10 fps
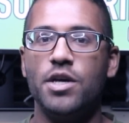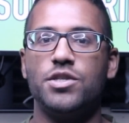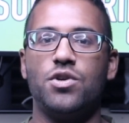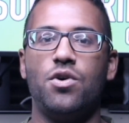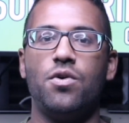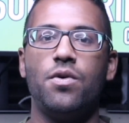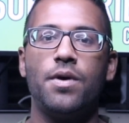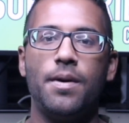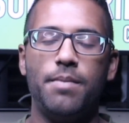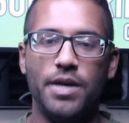So
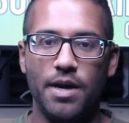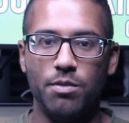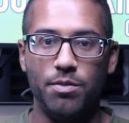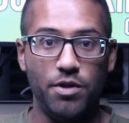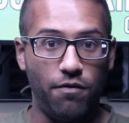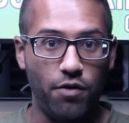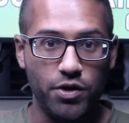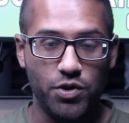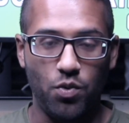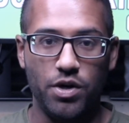being able to be the
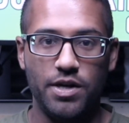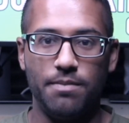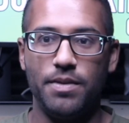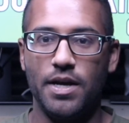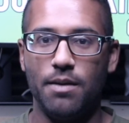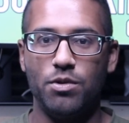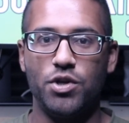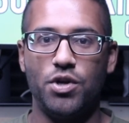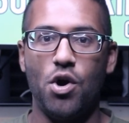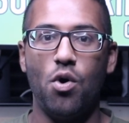first one and being able
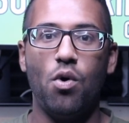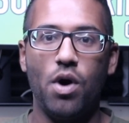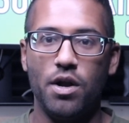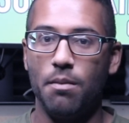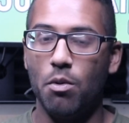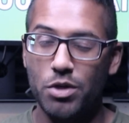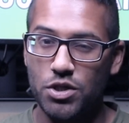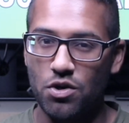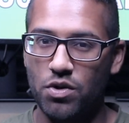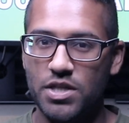to go on a
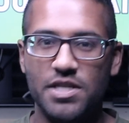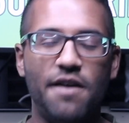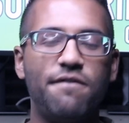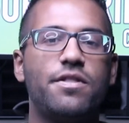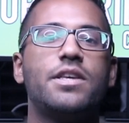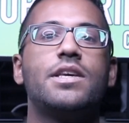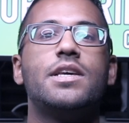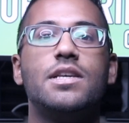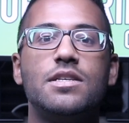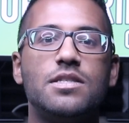moment's notice definitely
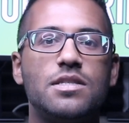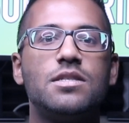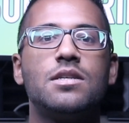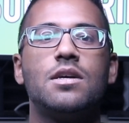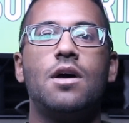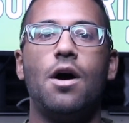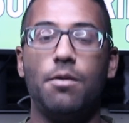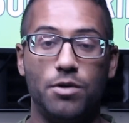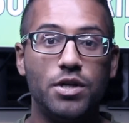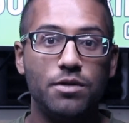is
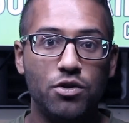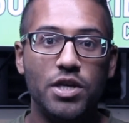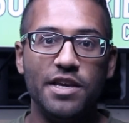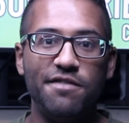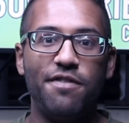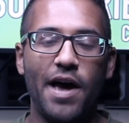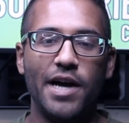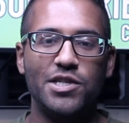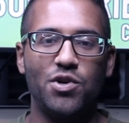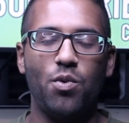a key
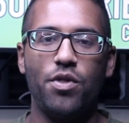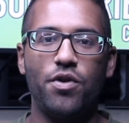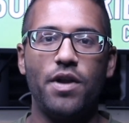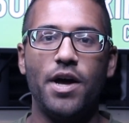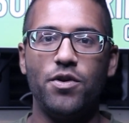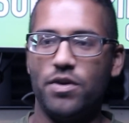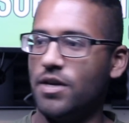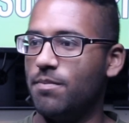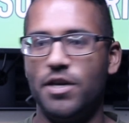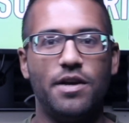factor, whether or not you can
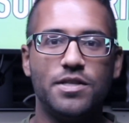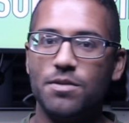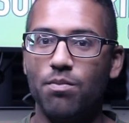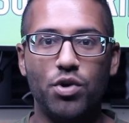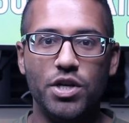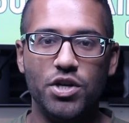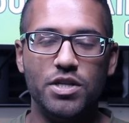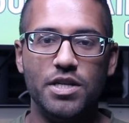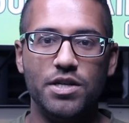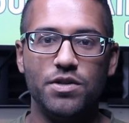get some pretty good
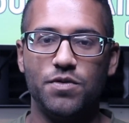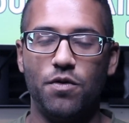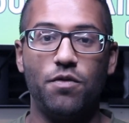deals for